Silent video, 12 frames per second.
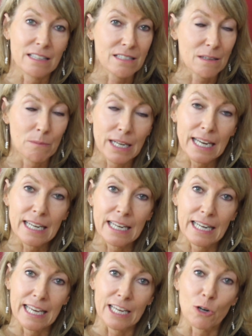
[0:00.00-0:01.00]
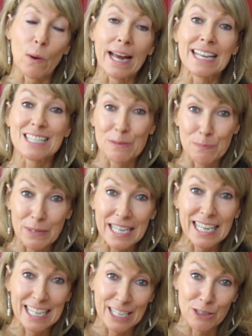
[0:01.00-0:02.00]
it's completely legal and it's
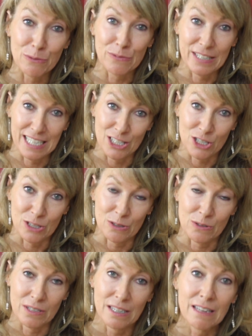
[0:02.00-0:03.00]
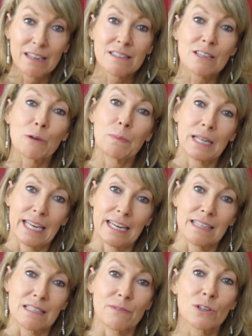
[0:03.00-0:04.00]
completely confidential. So
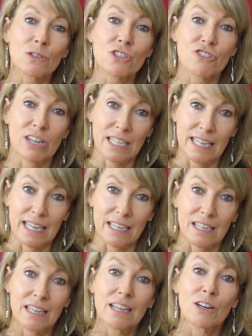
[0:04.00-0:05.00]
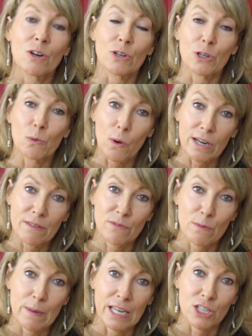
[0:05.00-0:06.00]
please, if you're struggling or you want
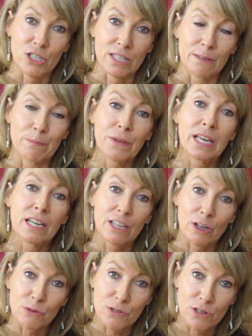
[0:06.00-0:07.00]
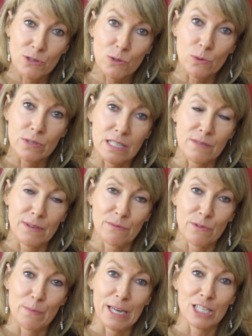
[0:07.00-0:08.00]
information, go to the sources of
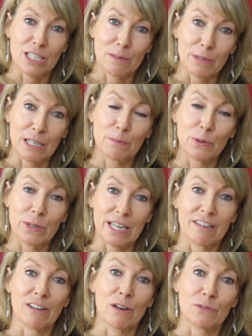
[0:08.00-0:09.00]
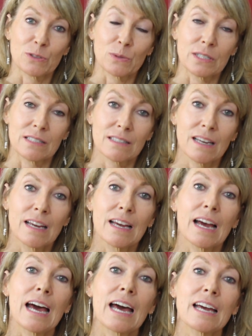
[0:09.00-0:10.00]
information I'm going to put here afterwards,
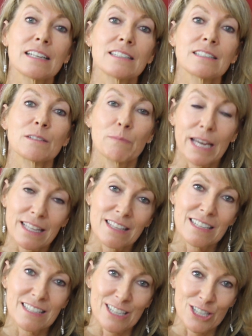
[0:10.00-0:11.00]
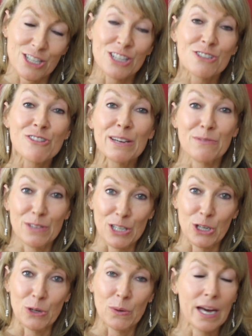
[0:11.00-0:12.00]
and make the decision that's right for
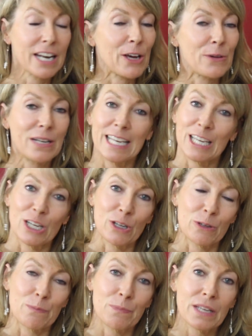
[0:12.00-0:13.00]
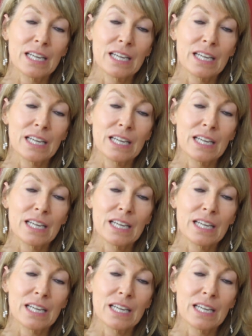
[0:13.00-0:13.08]
you and only you.